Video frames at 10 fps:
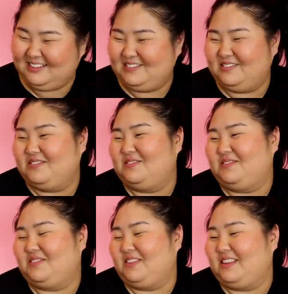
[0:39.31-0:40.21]

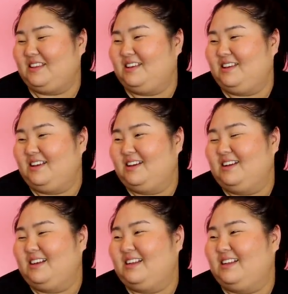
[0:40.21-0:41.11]

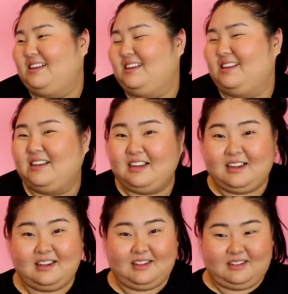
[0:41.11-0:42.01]

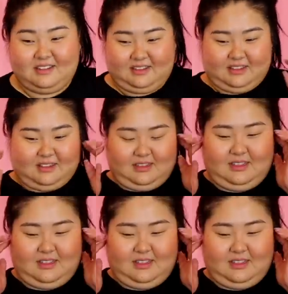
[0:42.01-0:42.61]
The person shown says nothing.